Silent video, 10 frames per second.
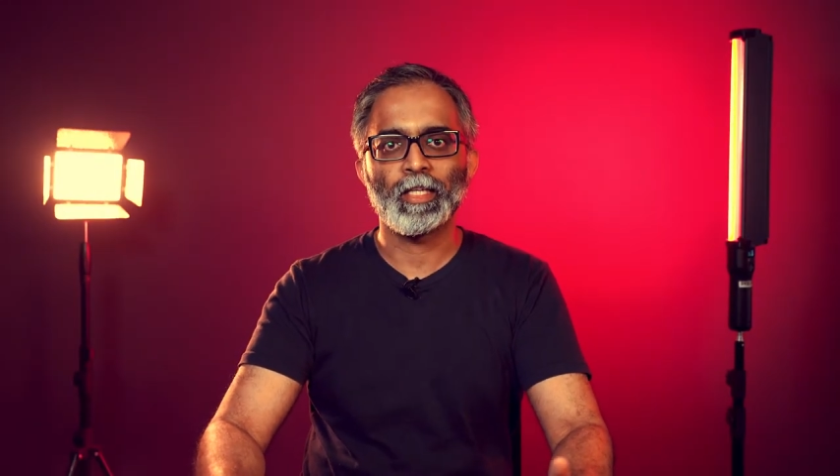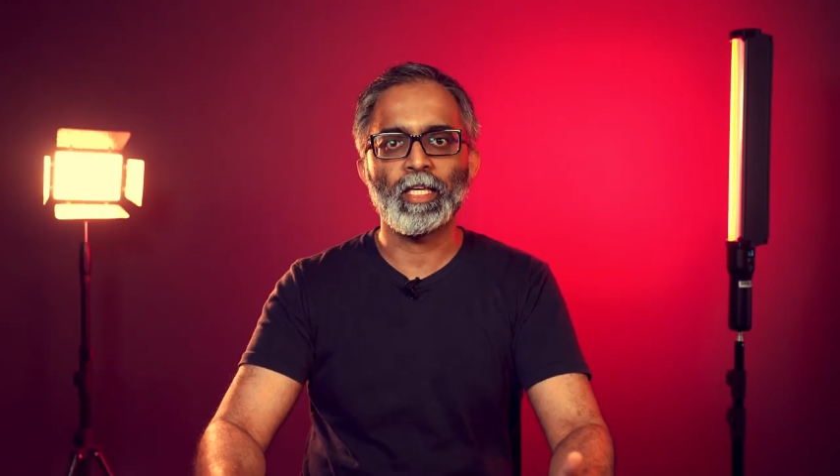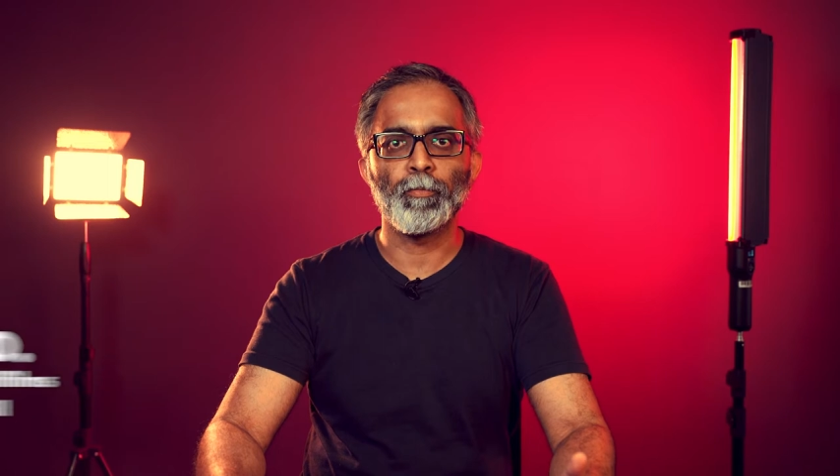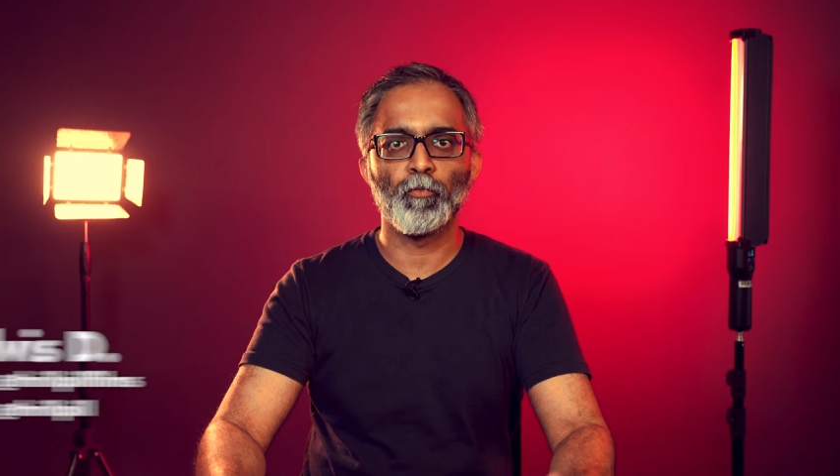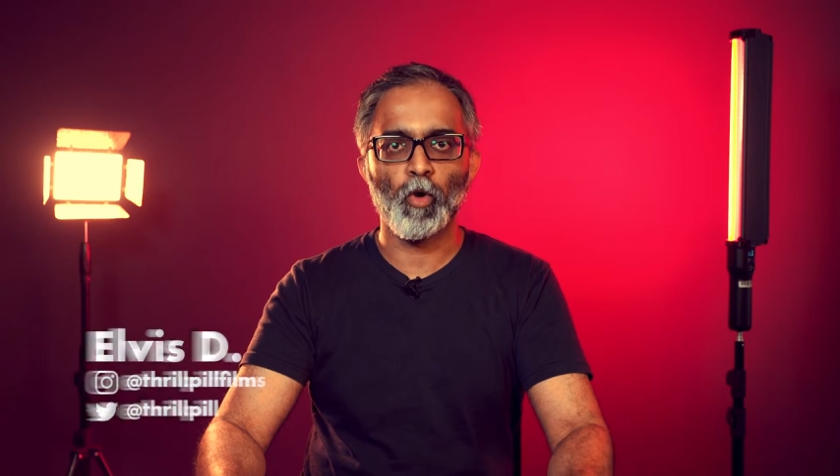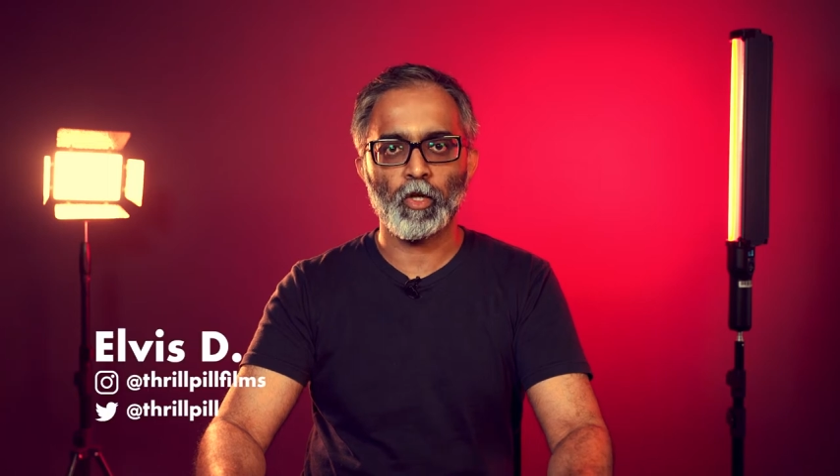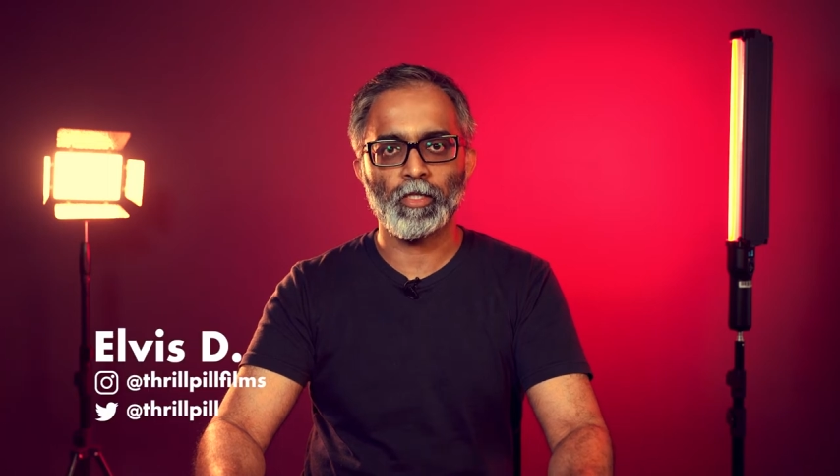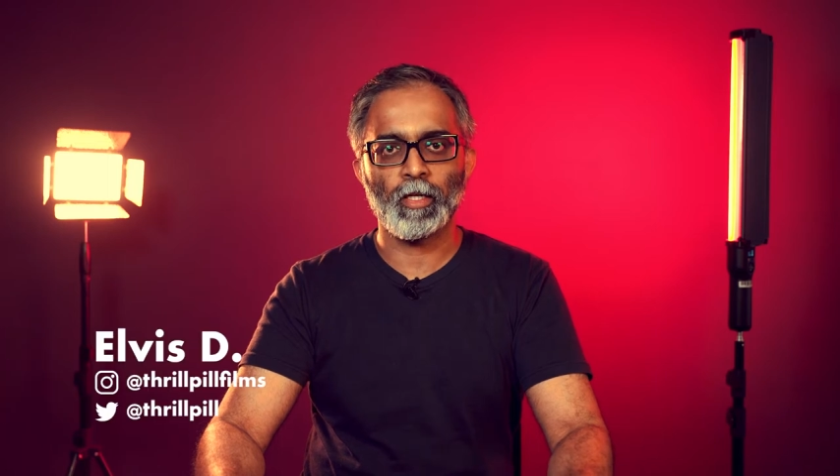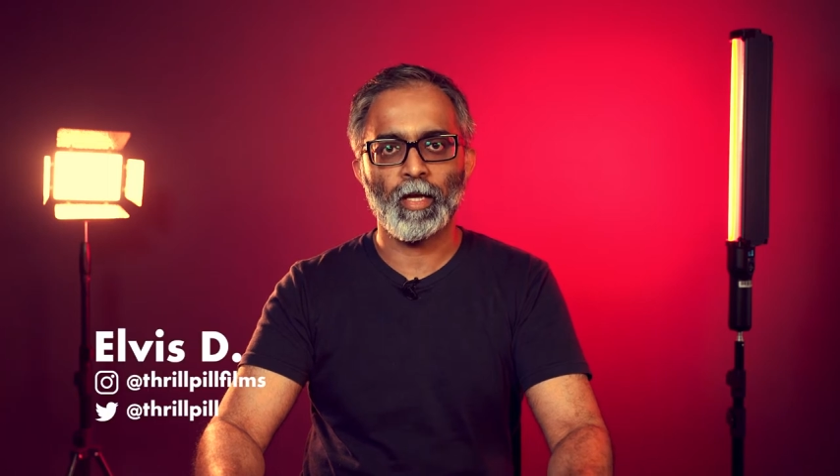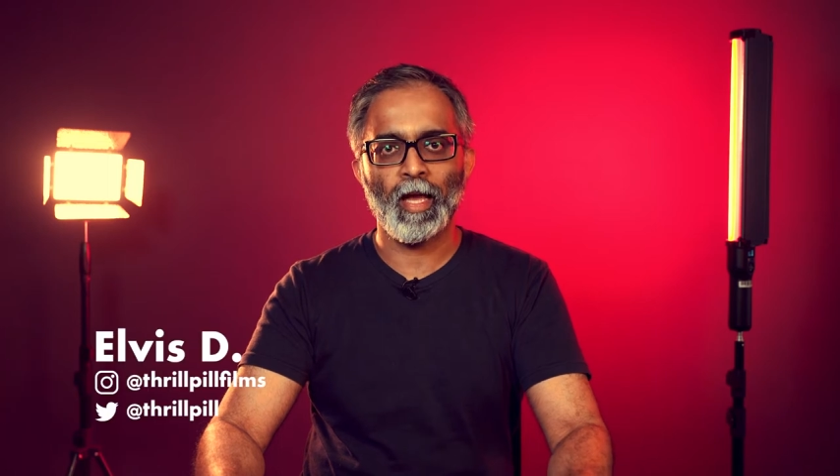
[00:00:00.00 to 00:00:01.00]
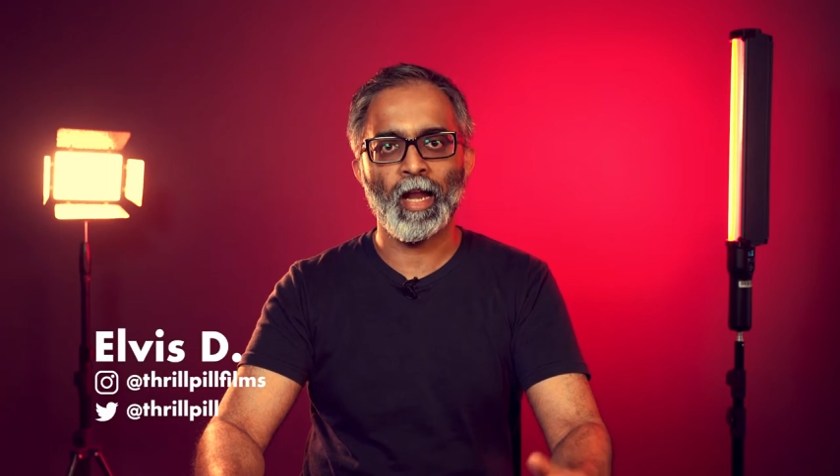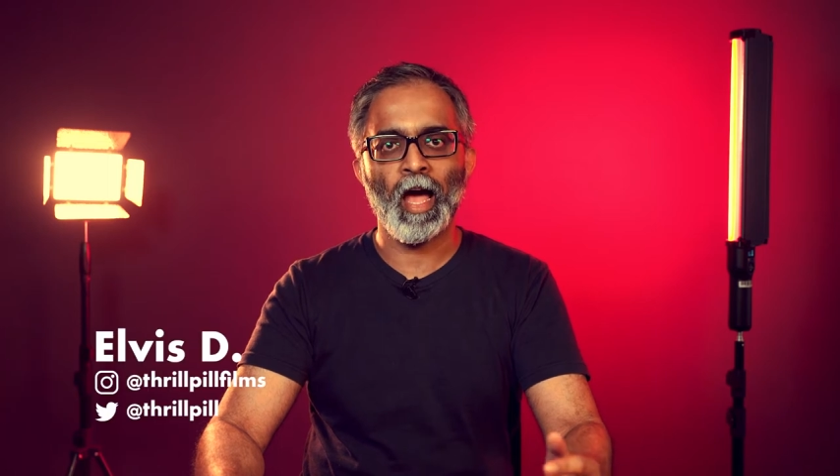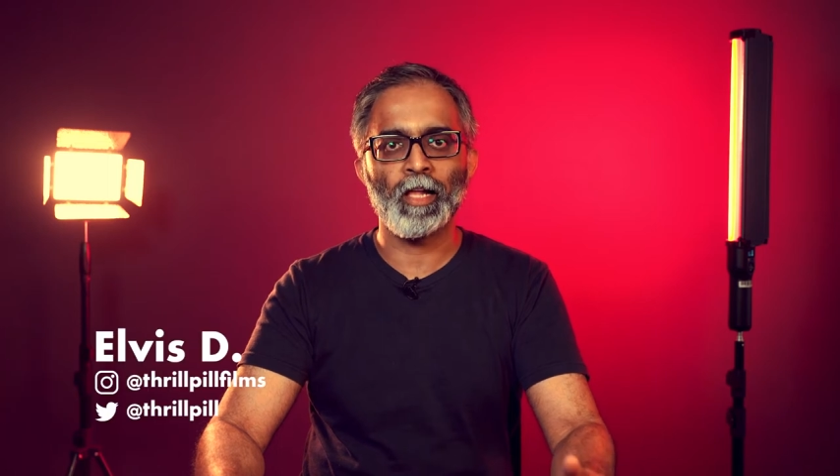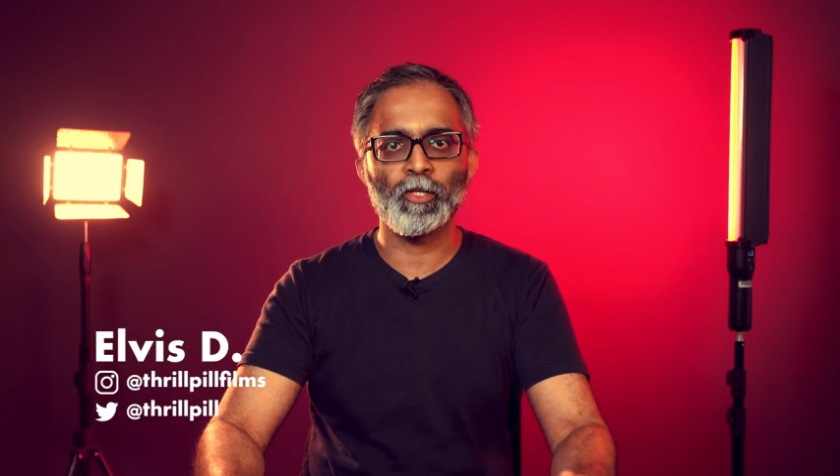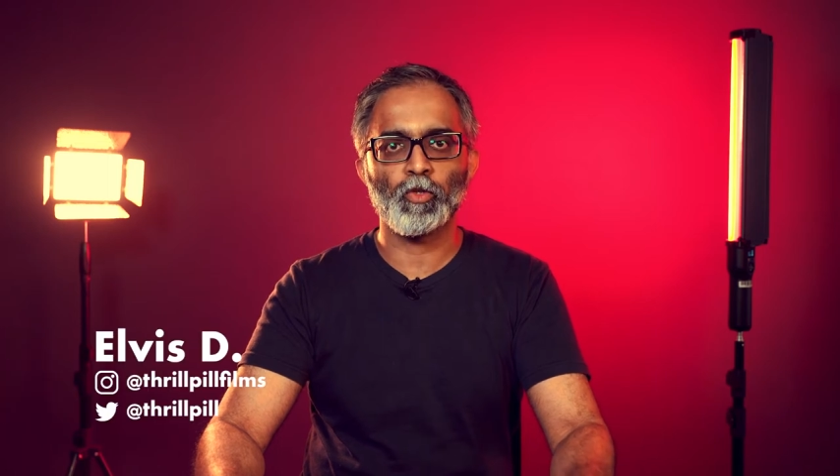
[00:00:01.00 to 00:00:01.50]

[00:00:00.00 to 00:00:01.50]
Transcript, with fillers: keep watching and I'll